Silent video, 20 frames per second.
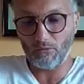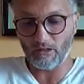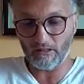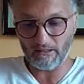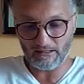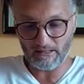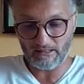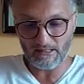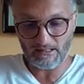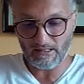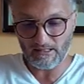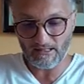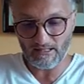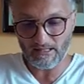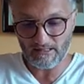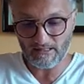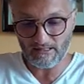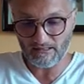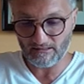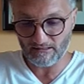This
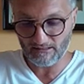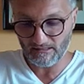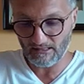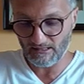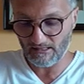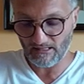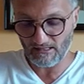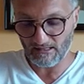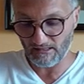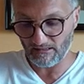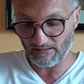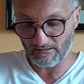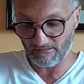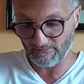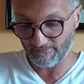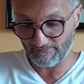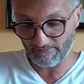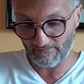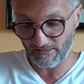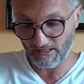is
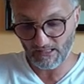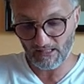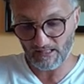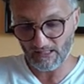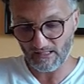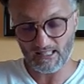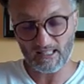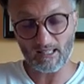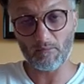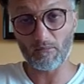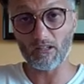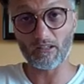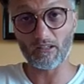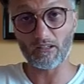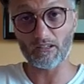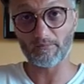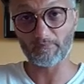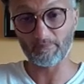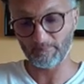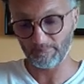a
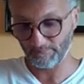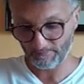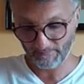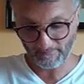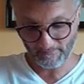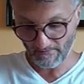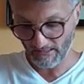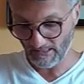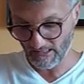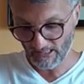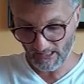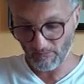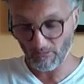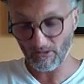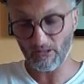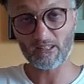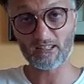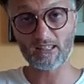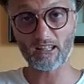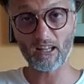similar
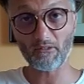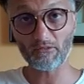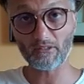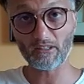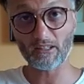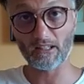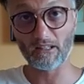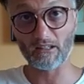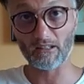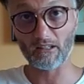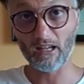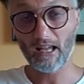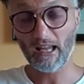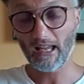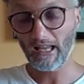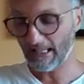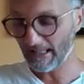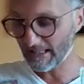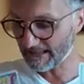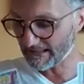stuff in here.
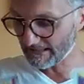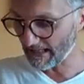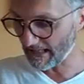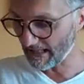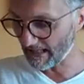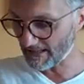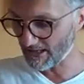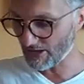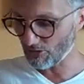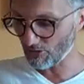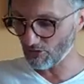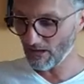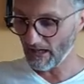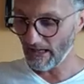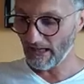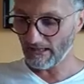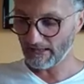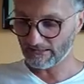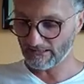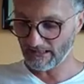It tells you
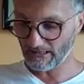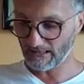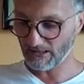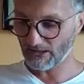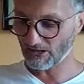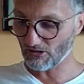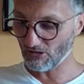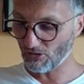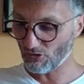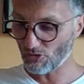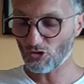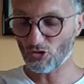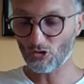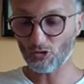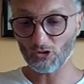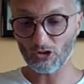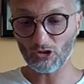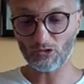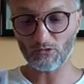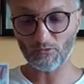that you
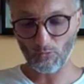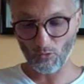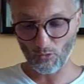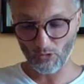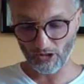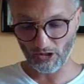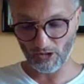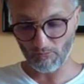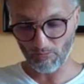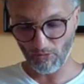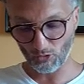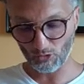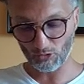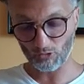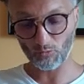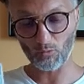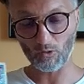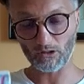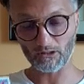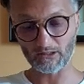shouldn't worry about
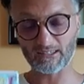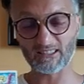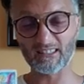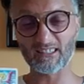what